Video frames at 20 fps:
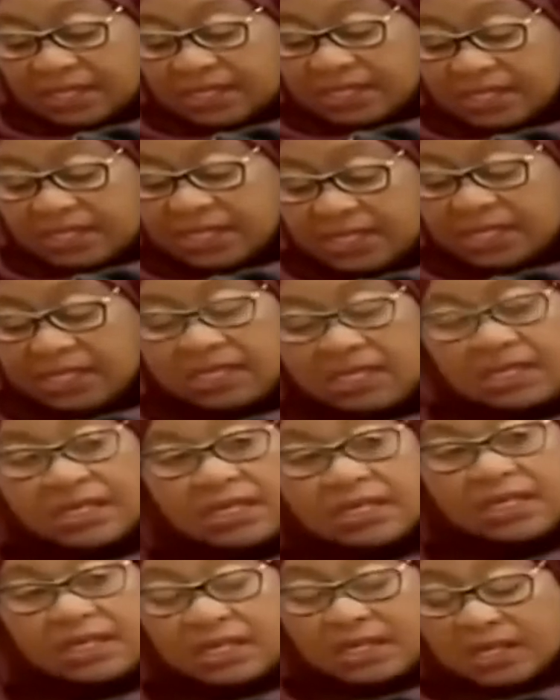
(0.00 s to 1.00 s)
key
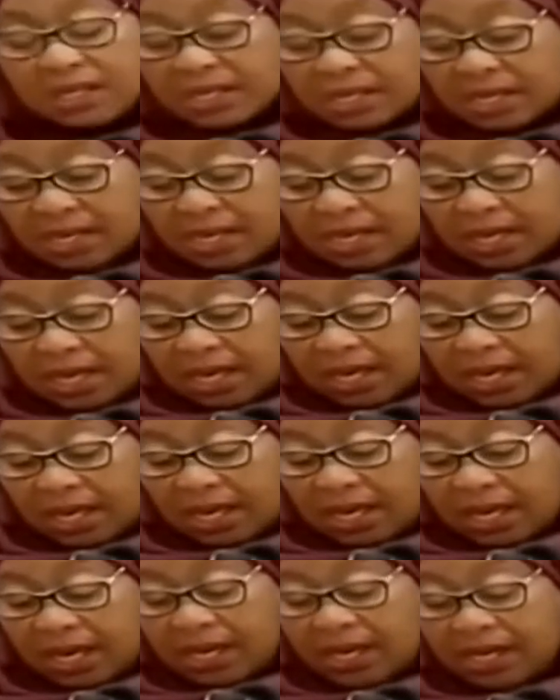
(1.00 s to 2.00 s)

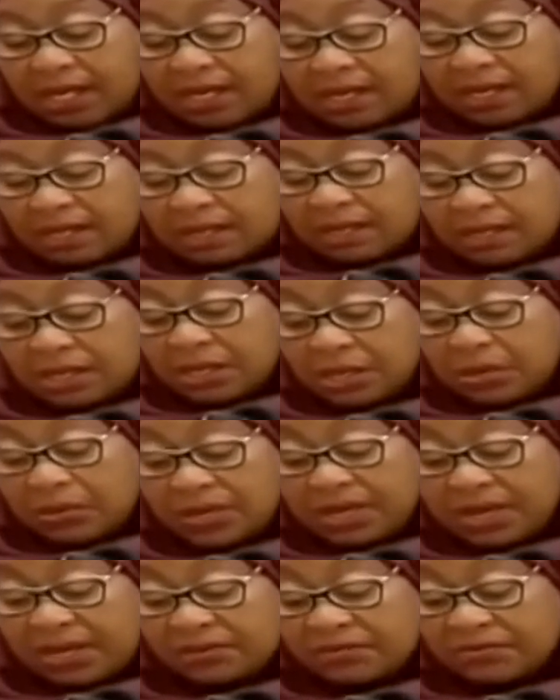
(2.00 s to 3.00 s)
and no
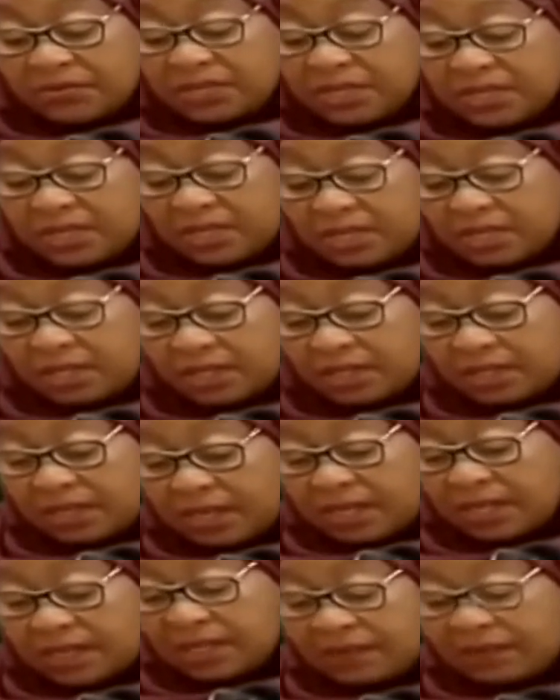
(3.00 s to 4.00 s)
country
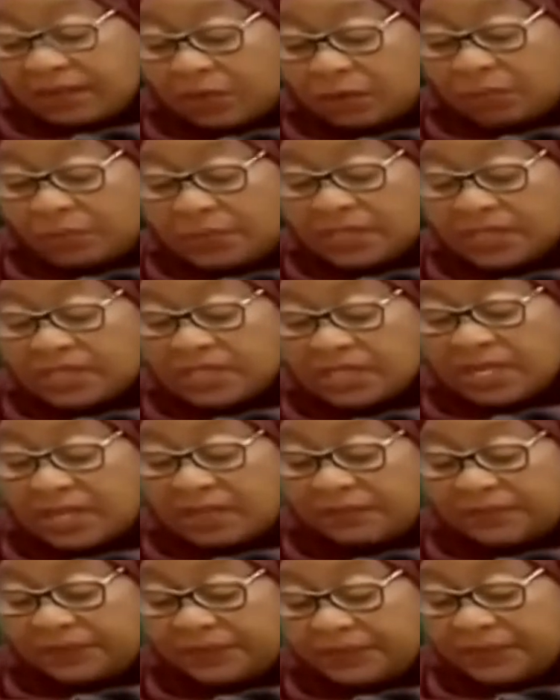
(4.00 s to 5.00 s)
can develop
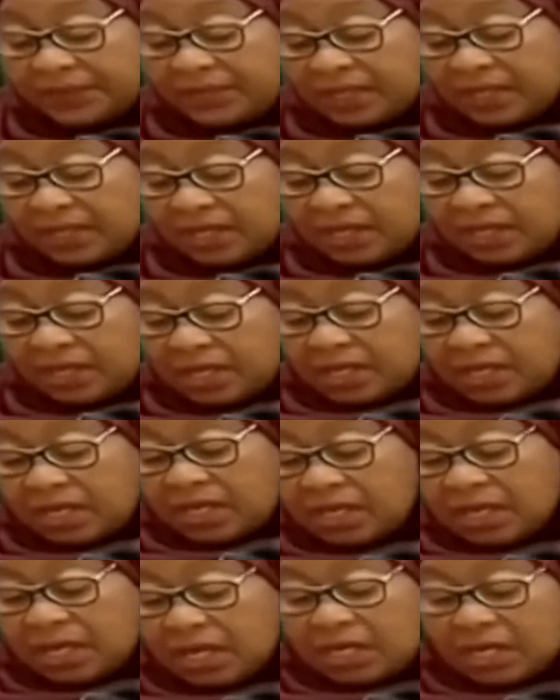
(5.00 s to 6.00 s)
itself
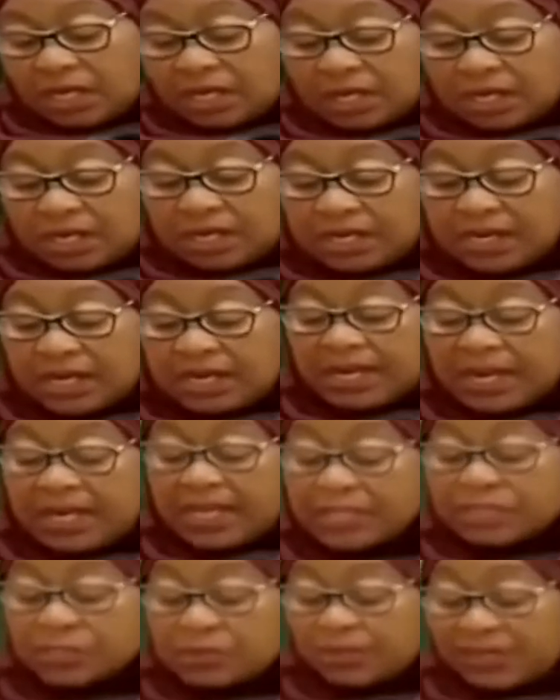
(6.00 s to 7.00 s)
in an
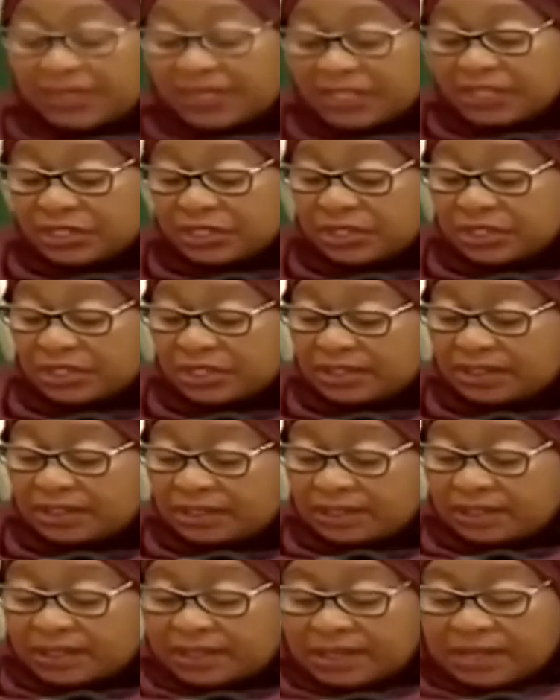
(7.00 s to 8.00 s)
isolation,
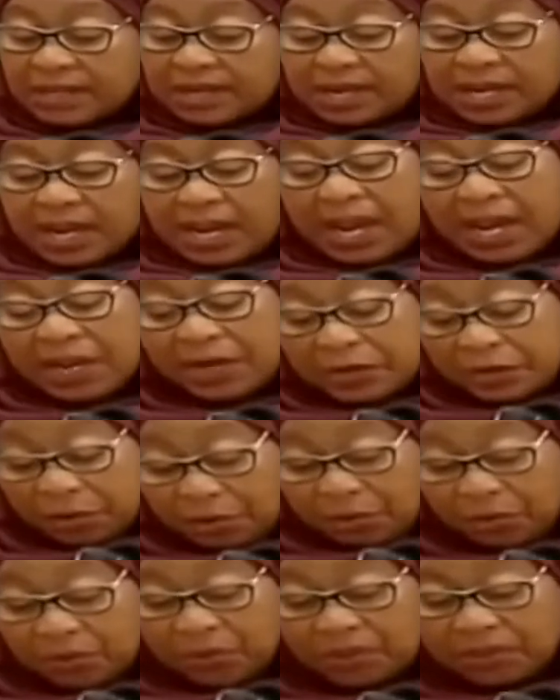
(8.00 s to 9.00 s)
and
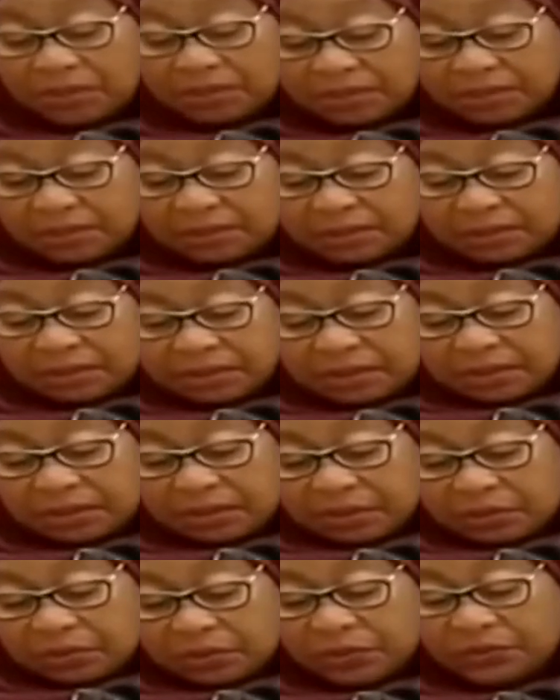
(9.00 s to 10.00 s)
no one
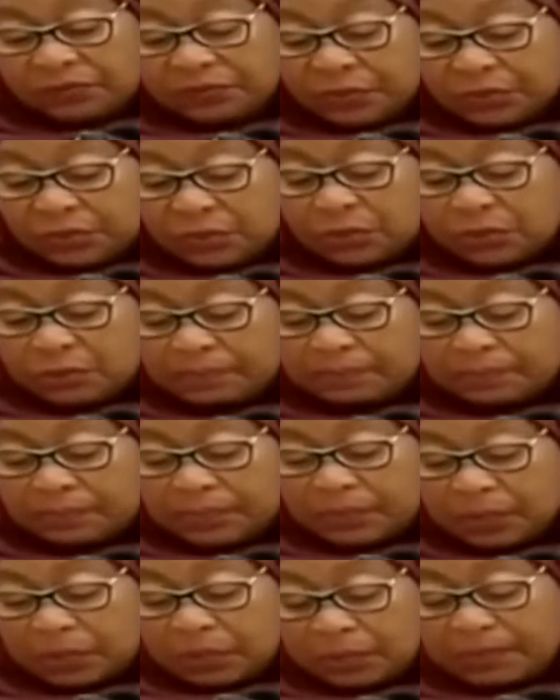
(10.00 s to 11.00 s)
would view
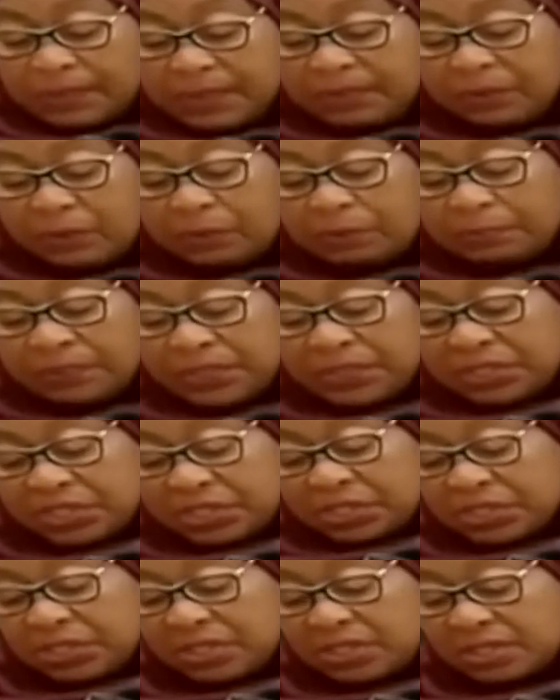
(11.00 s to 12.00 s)
global
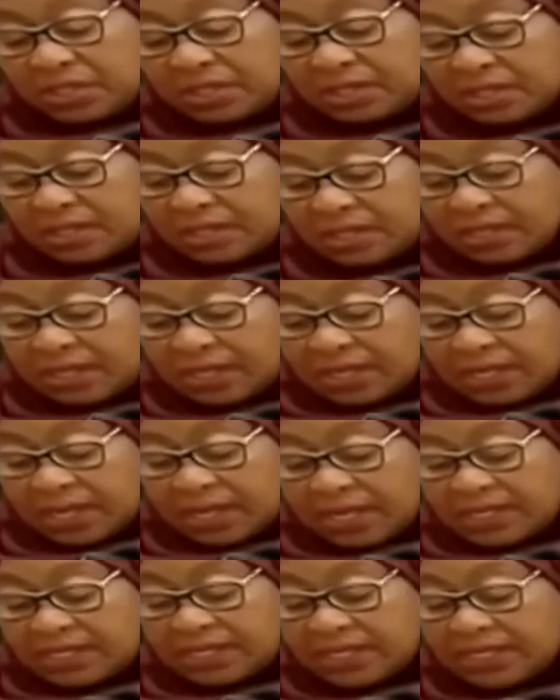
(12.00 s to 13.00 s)
competition
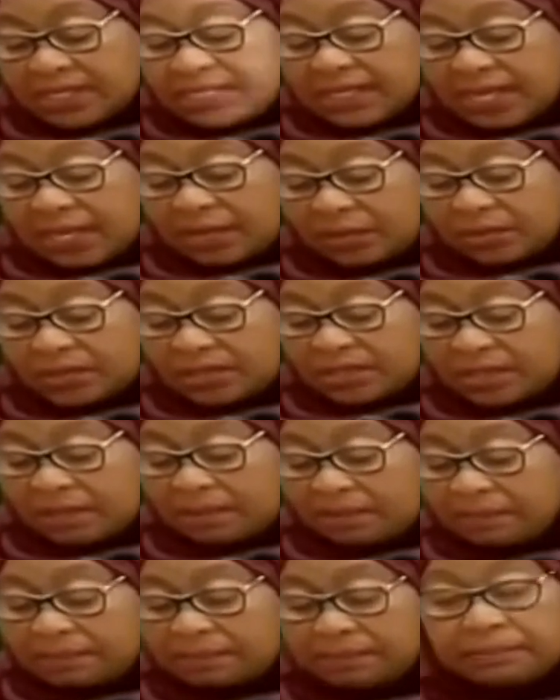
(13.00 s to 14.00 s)
as a
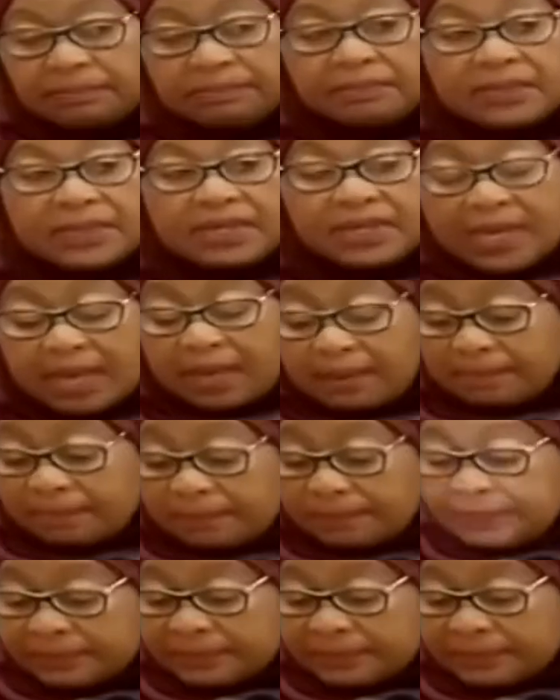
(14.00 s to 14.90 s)
zero-sum game.